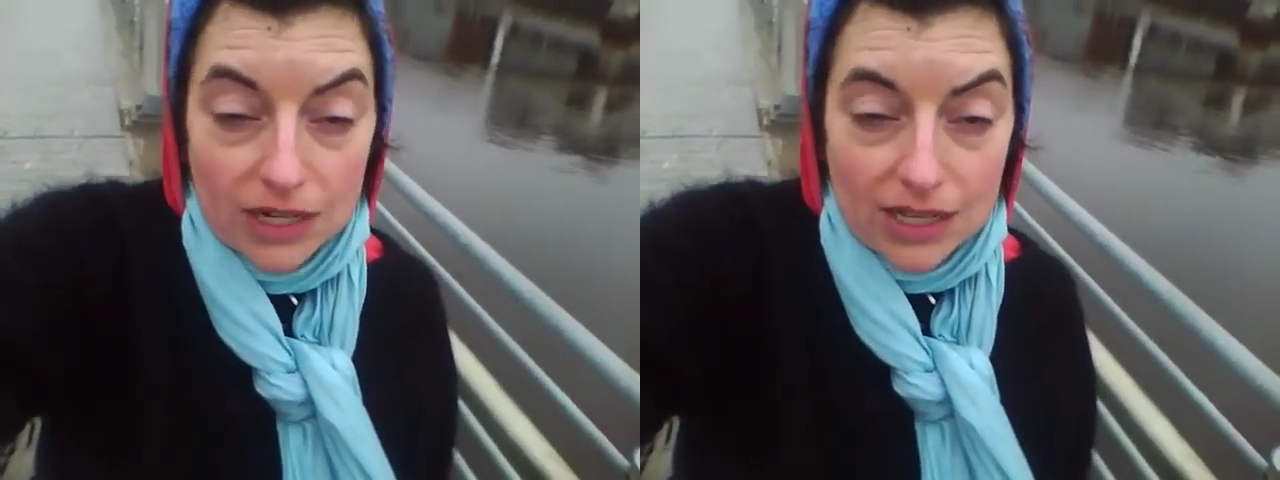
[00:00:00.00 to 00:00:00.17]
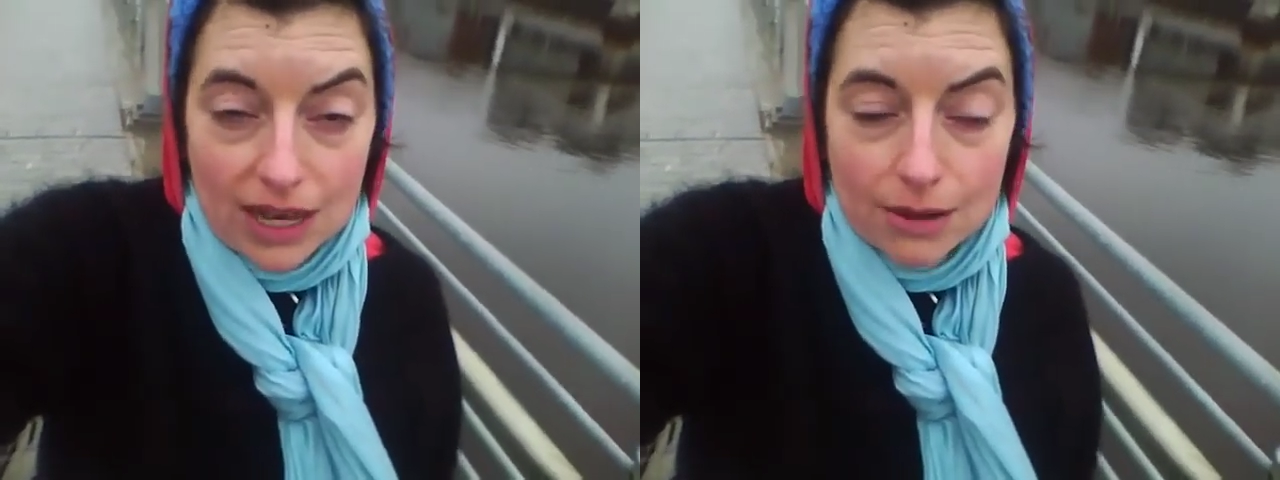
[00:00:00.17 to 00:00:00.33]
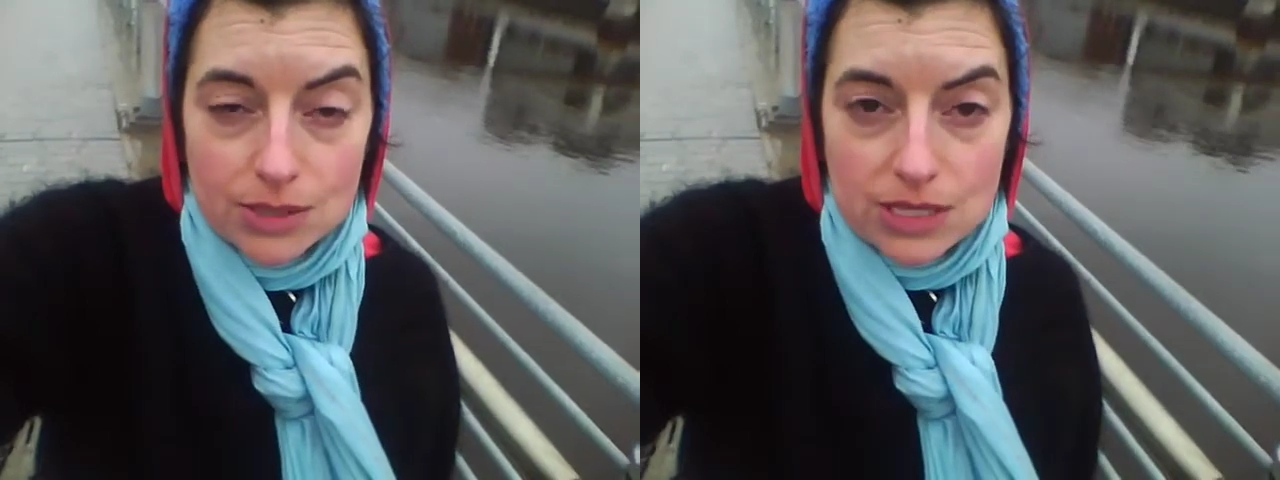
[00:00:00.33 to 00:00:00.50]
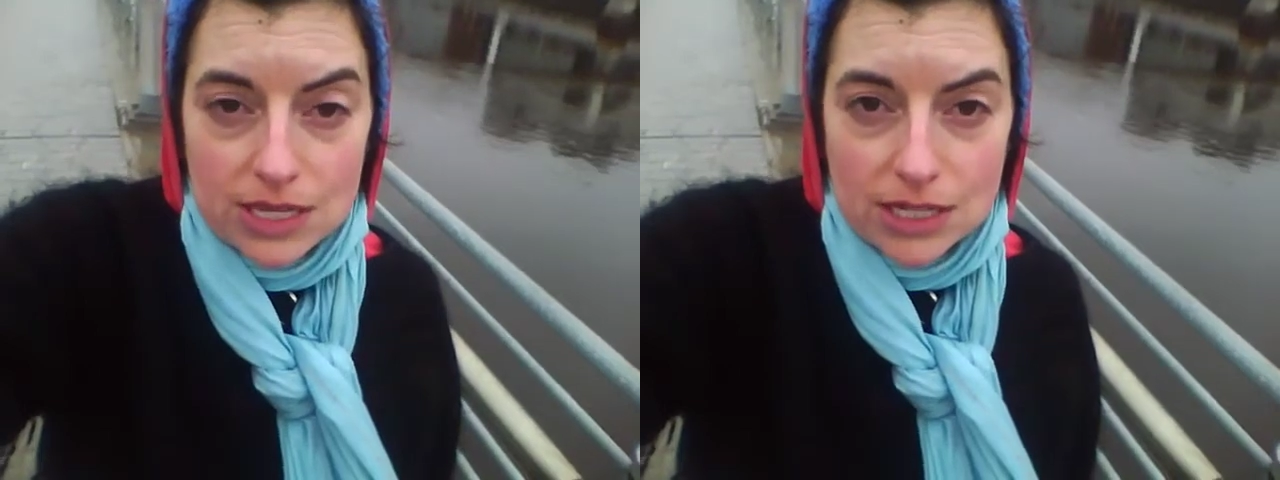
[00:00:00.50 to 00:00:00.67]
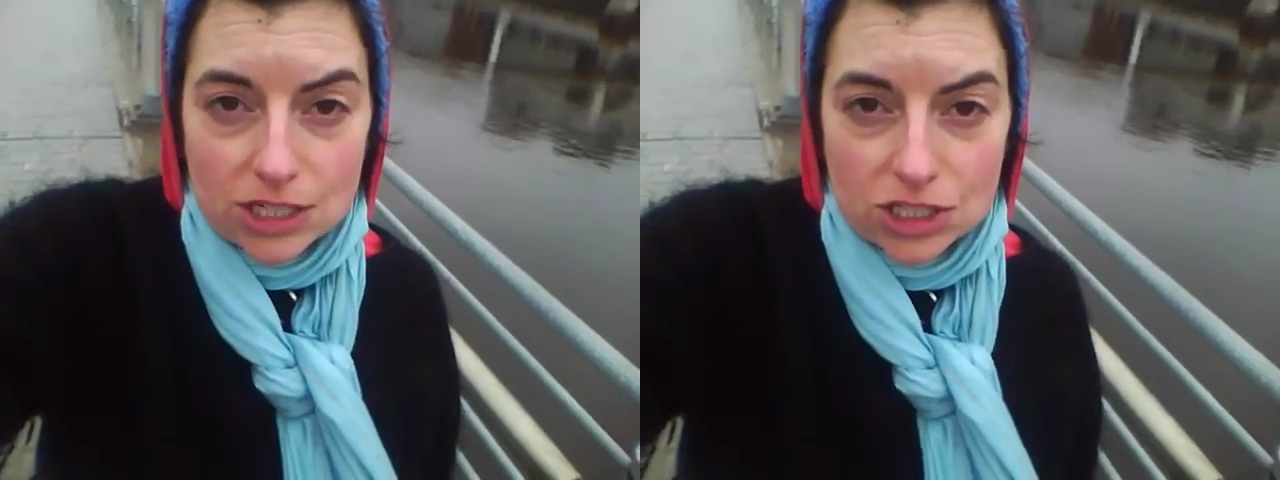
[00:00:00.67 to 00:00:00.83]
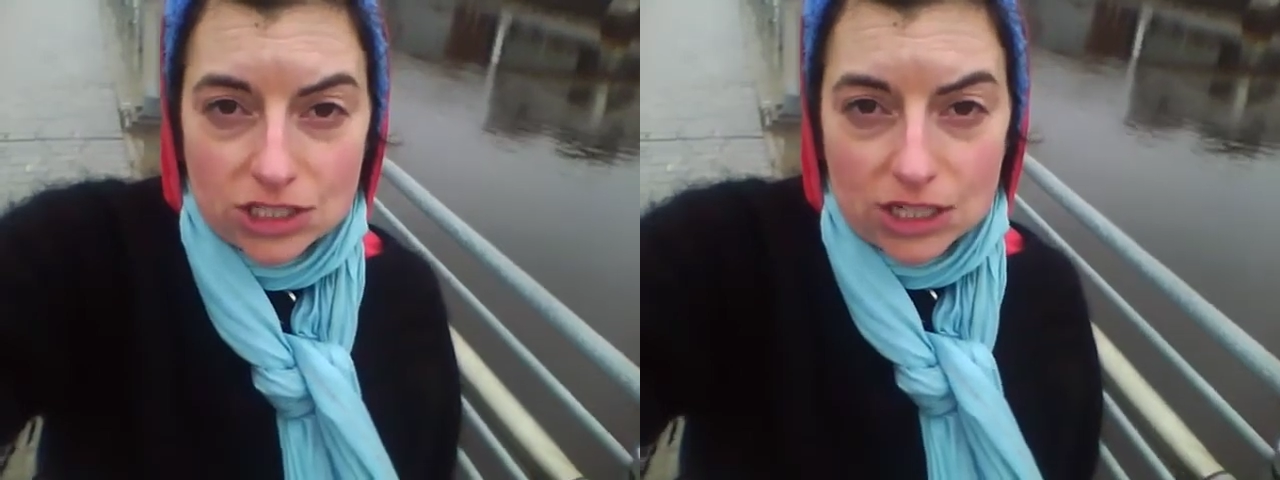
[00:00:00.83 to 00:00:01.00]
and that was the
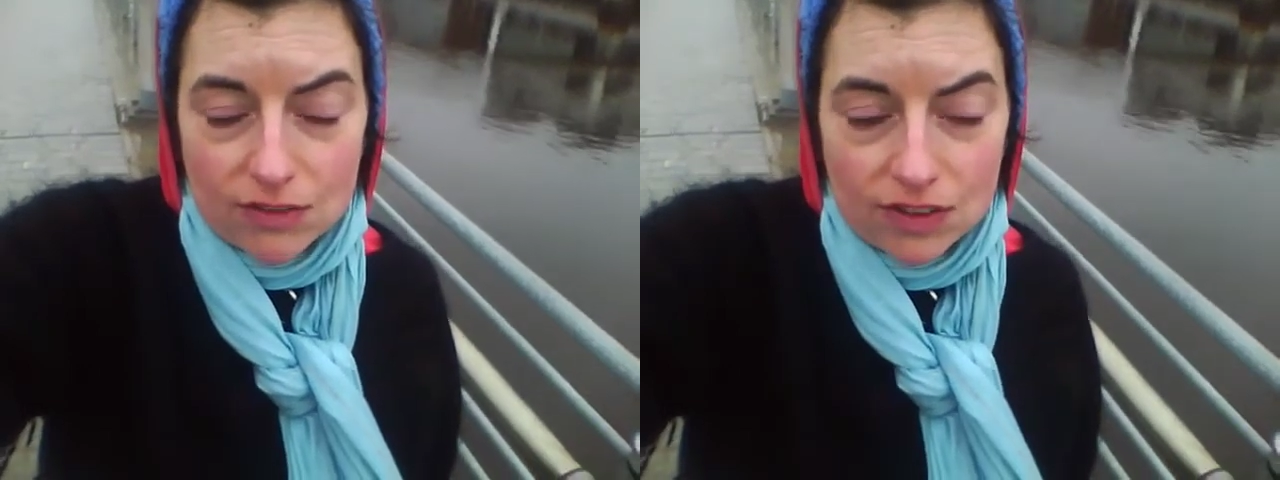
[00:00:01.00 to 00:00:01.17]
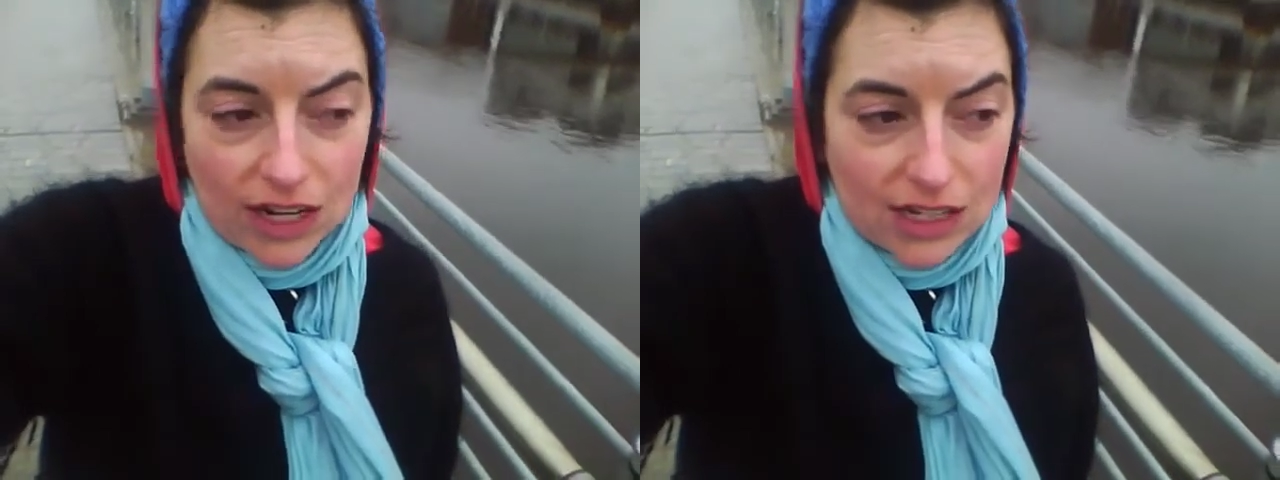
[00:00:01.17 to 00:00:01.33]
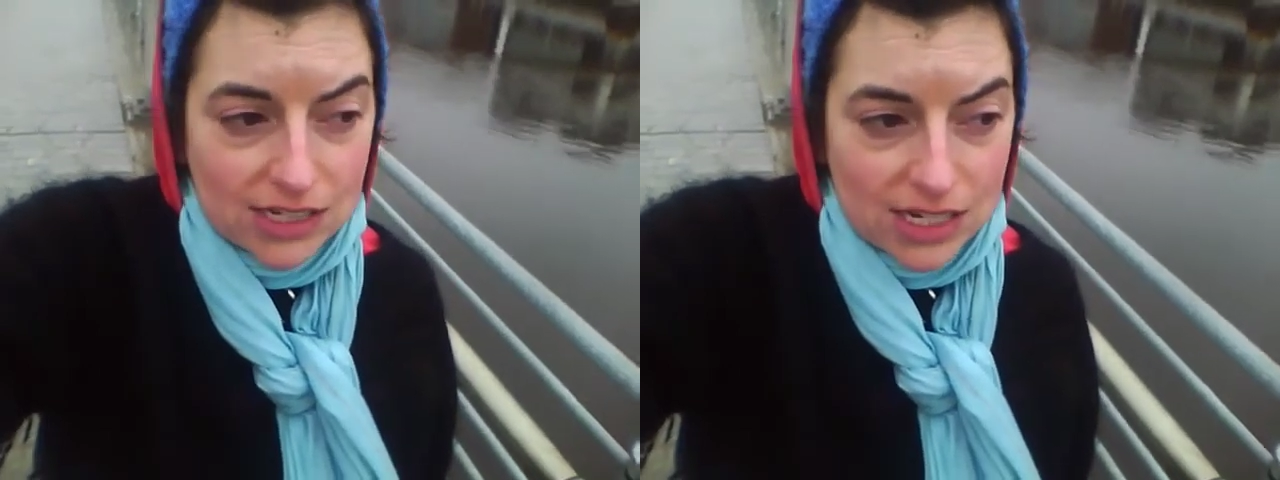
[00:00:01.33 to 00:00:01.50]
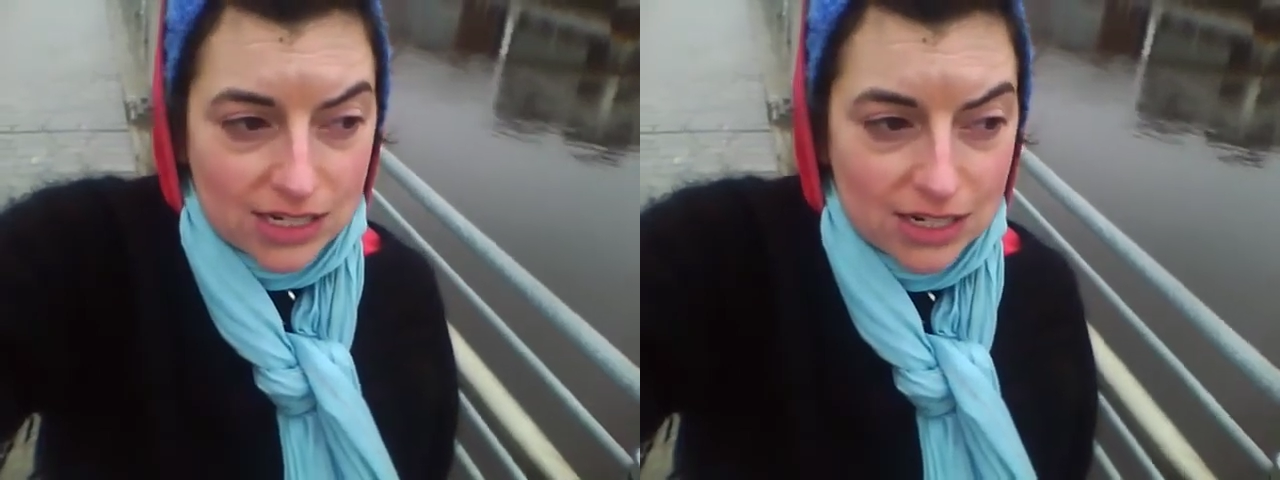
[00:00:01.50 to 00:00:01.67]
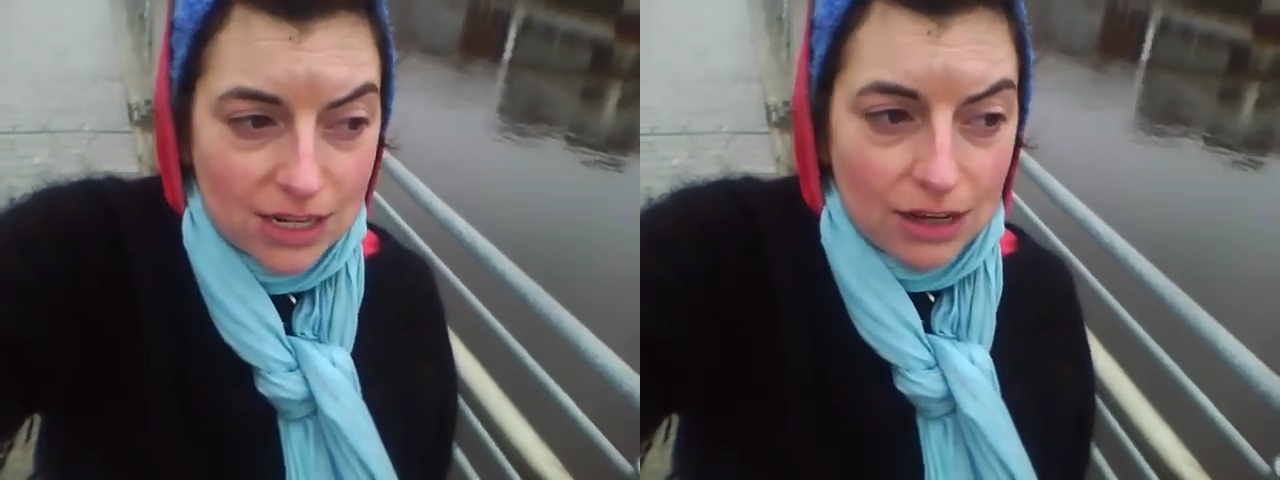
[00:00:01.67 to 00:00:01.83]
initiative, and I did